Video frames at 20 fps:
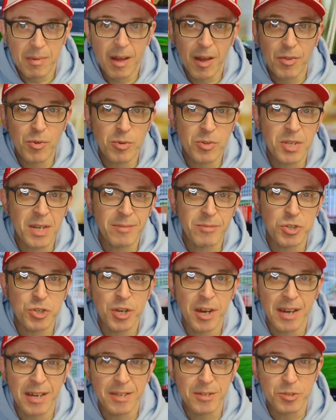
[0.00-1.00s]
thought I'd have a
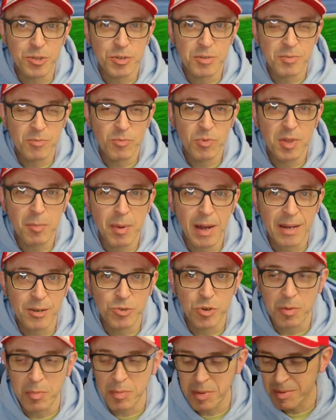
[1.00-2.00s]
change with the
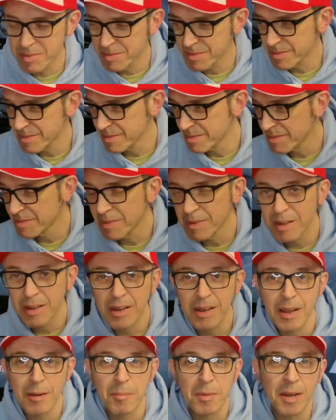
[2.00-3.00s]
backdrop.
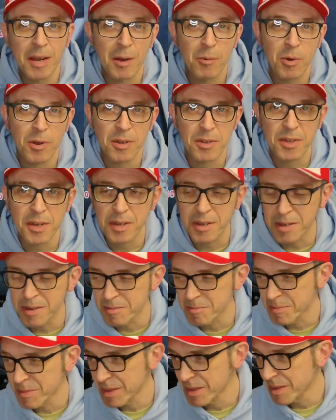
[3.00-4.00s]
Let me know what you think.
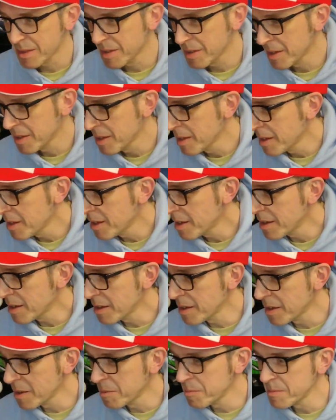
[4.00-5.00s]

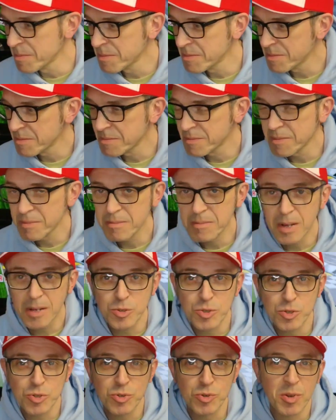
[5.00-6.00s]
I
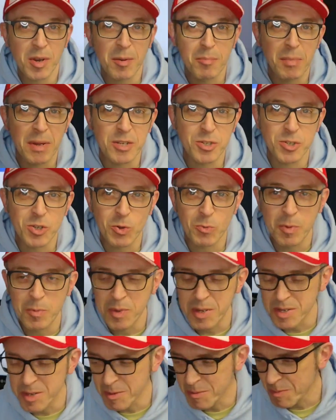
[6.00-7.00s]
just thought I'd mix it up a
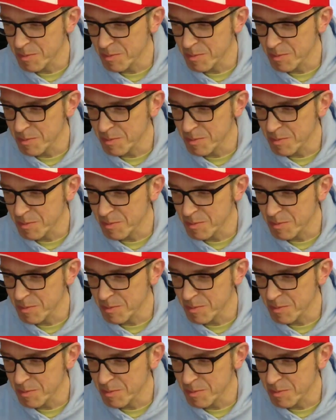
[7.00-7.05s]
bit.